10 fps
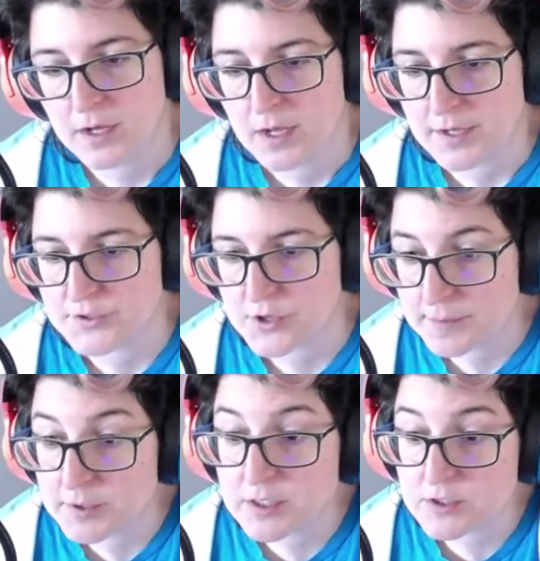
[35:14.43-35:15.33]
And so
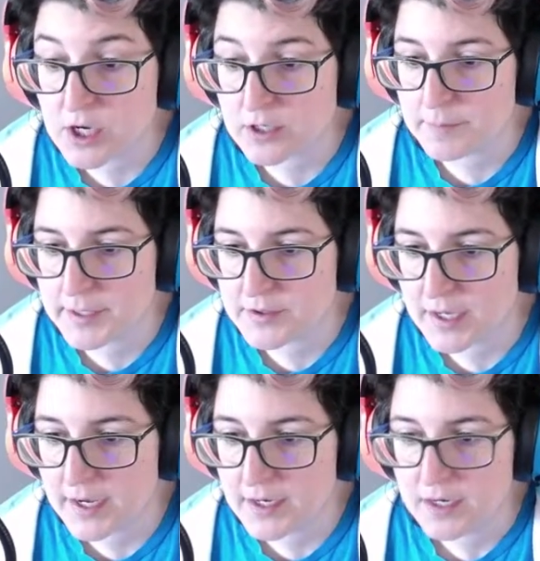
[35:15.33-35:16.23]
I'm going to talk about
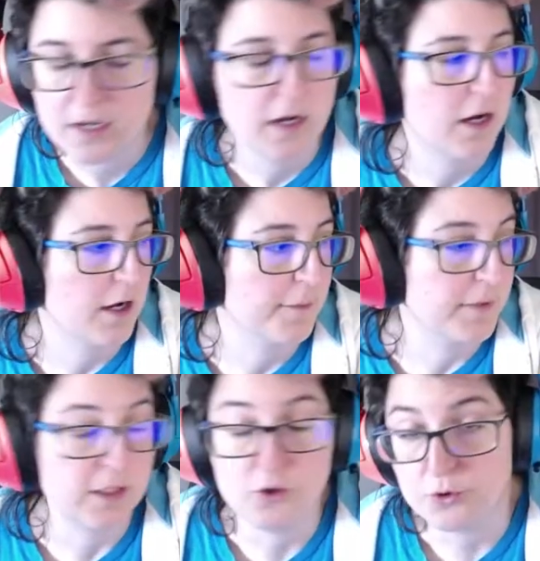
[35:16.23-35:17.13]
that.
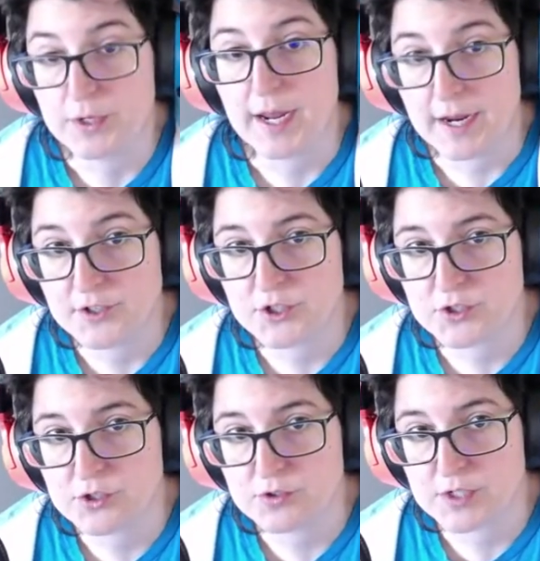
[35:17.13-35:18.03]
You can
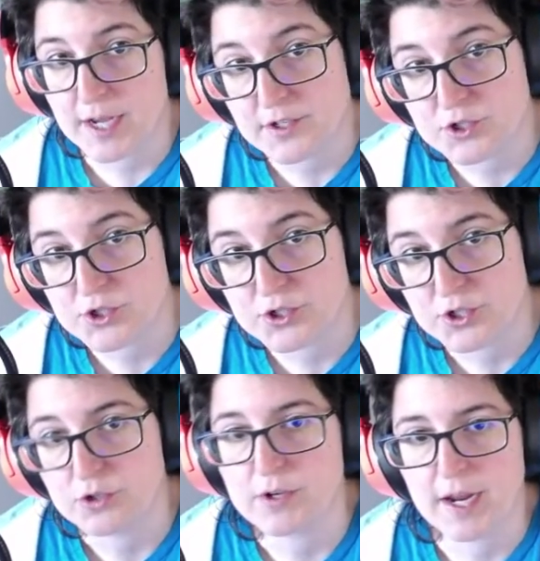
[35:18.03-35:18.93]
just do sketch.
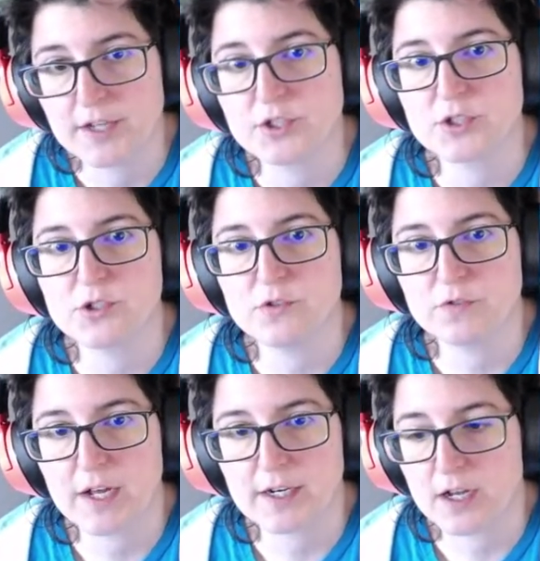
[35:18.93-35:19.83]
You can just do
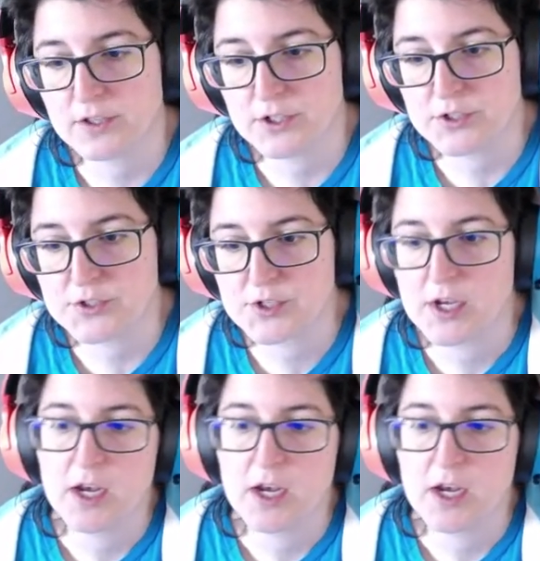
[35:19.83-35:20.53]
flat colors.